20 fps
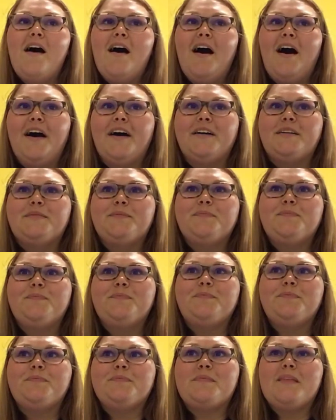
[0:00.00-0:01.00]

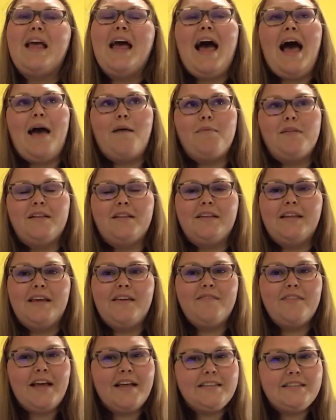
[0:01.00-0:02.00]
I
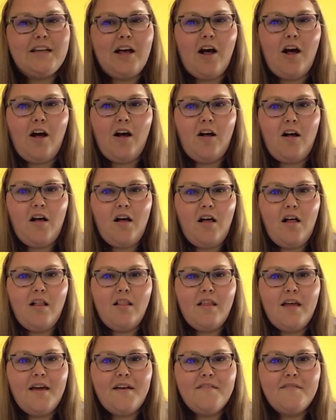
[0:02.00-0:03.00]
believe that's
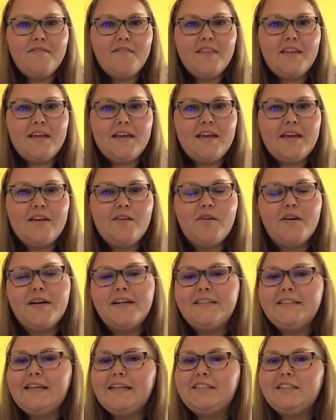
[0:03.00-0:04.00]
all of the
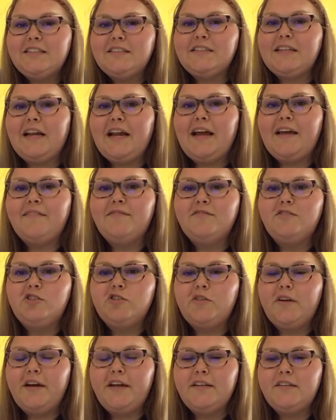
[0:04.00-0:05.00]
organizations that I have
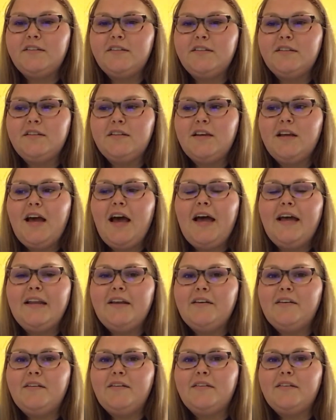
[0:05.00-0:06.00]
joined. I
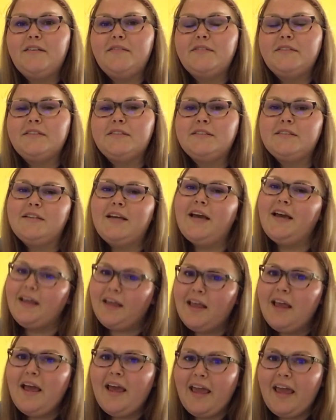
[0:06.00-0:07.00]
know it was
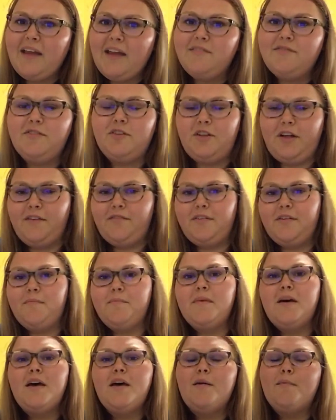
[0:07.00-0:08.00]
a handful of them,
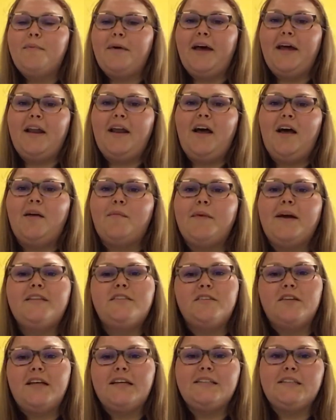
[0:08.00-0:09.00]
but I
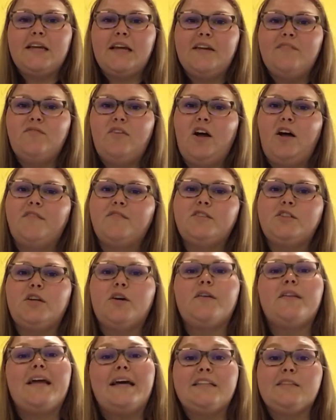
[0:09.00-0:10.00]
do like to get involved,
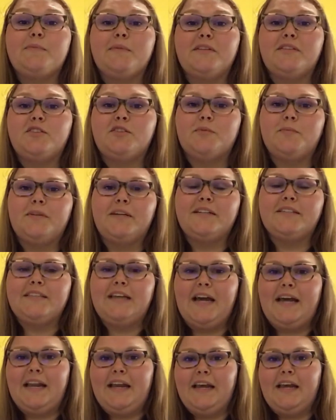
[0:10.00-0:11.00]
so that's been super
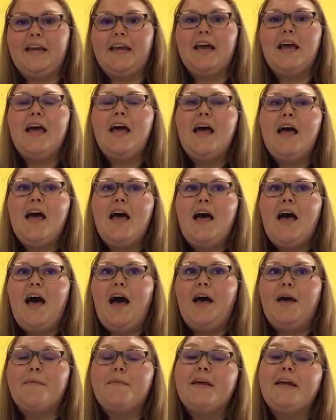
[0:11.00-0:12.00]
exciting.
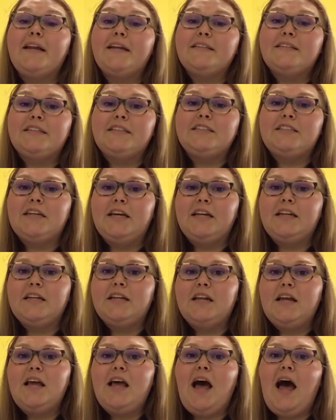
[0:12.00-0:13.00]
In
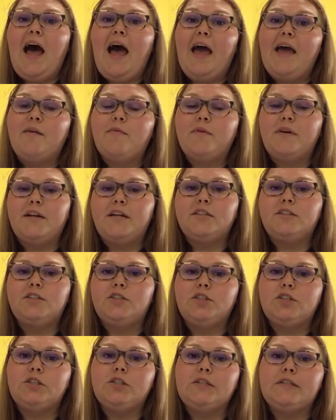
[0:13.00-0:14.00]
addition, I wanted
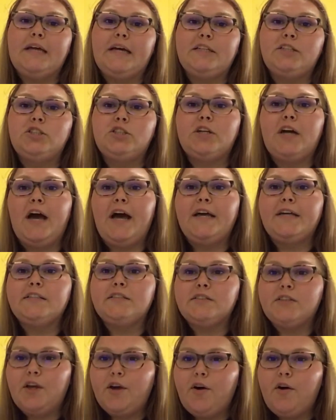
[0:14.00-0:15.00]
to let you
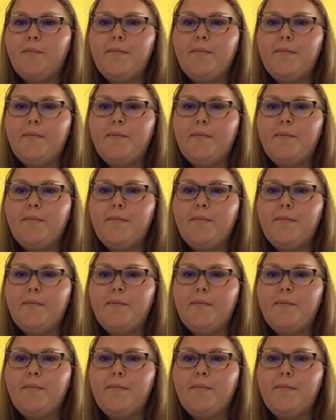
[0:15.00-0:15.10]
guys know